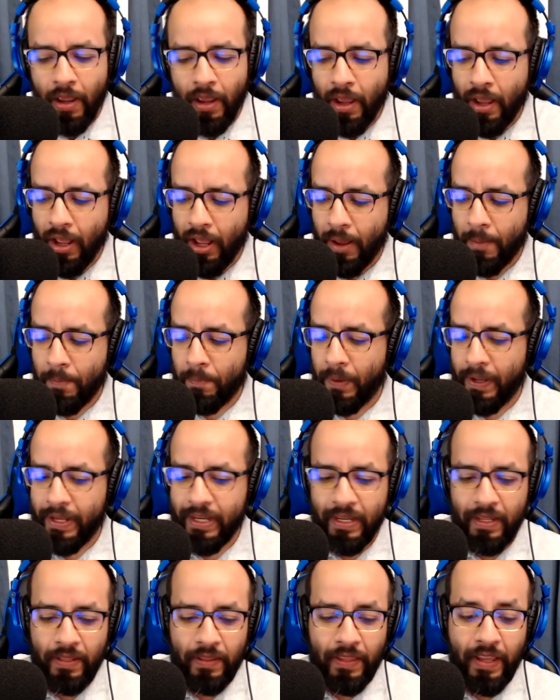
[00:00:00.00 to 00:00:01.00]
But
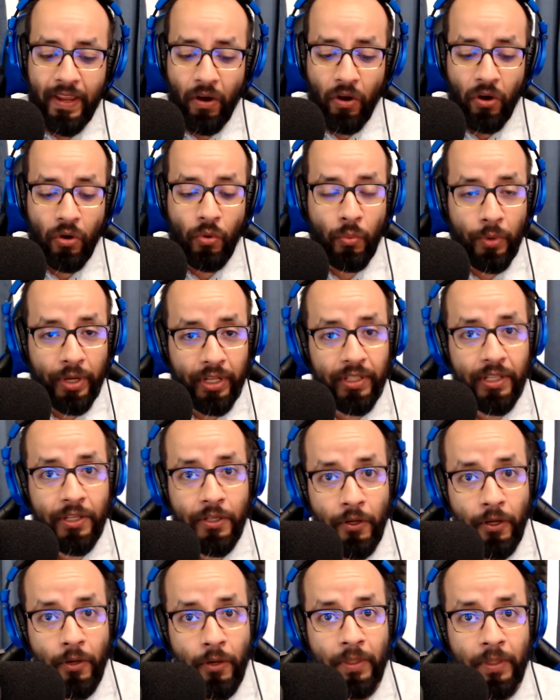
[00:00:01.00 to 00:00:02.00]
they are really
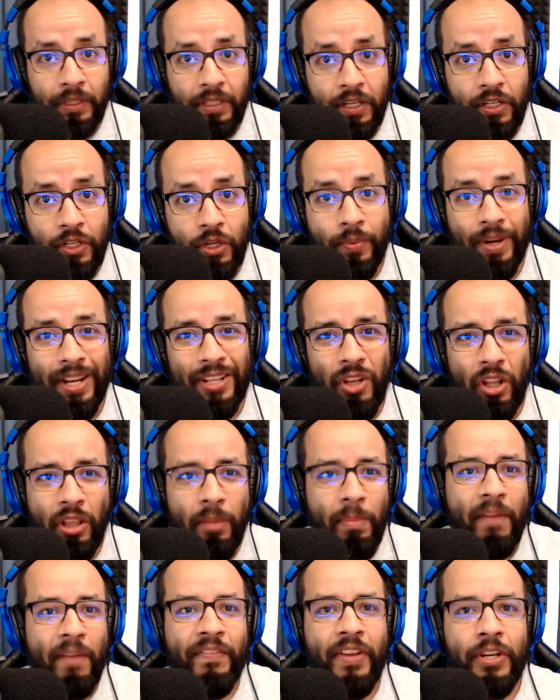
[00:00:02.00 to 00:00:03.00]
good at what they do, and it's all
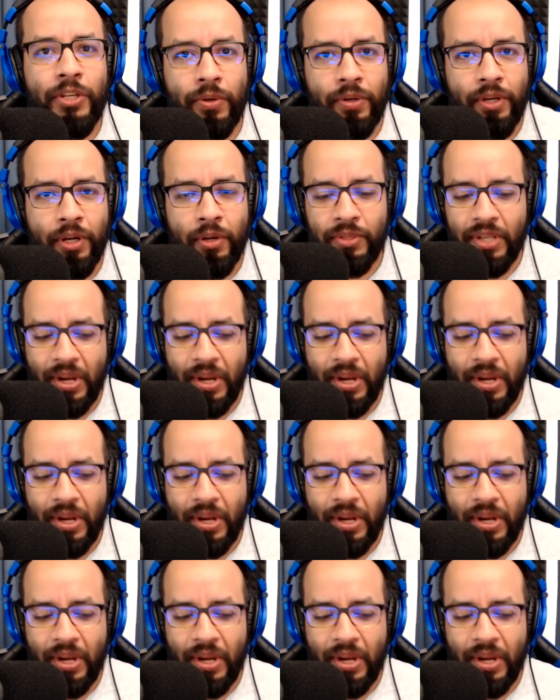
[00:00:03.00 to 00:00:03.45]
about veteran news.